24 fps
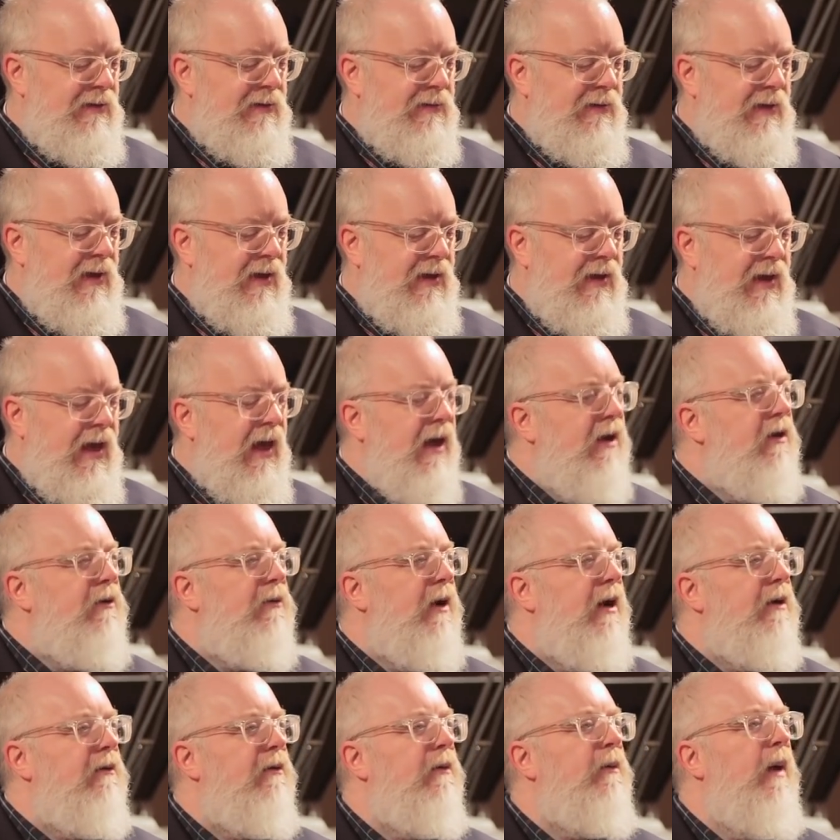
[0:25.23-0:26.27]
well, I can't
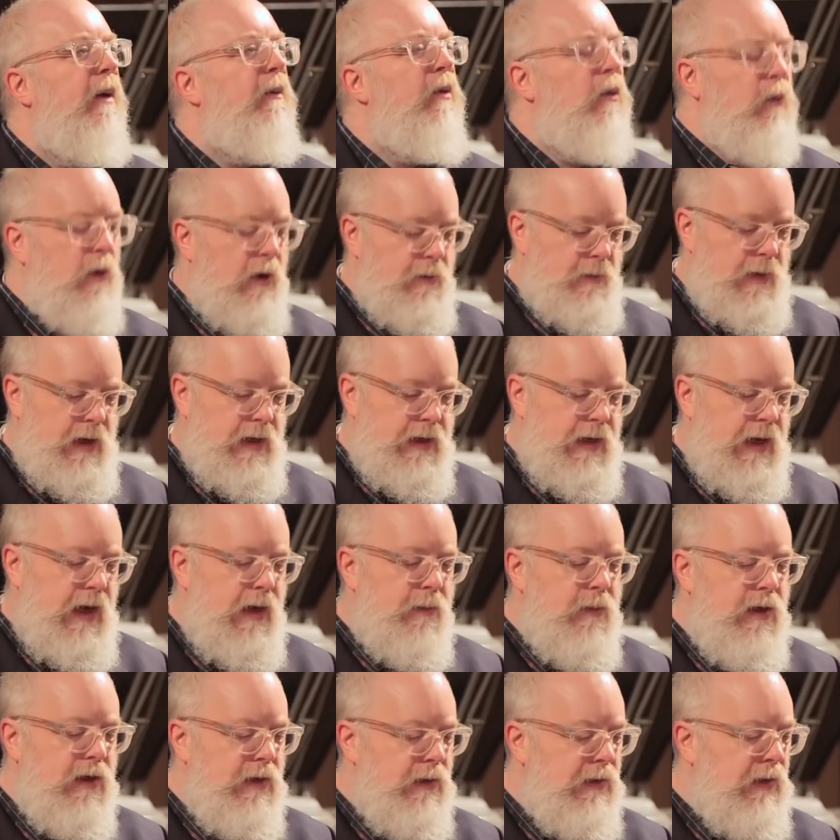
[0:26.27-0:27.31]
quite remember what my
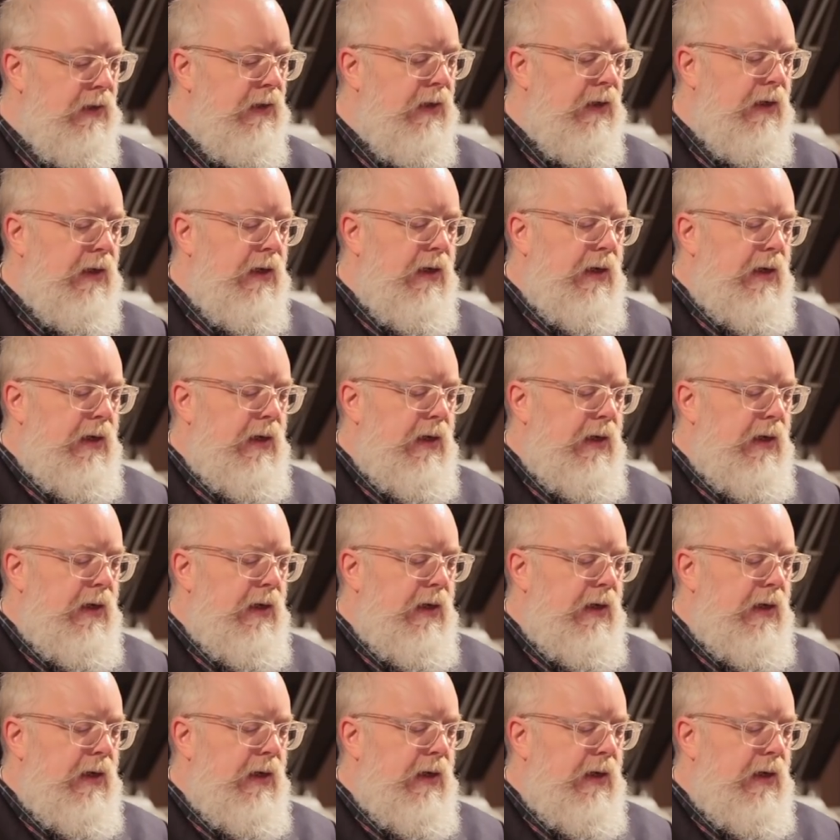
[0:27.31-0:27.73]
name is,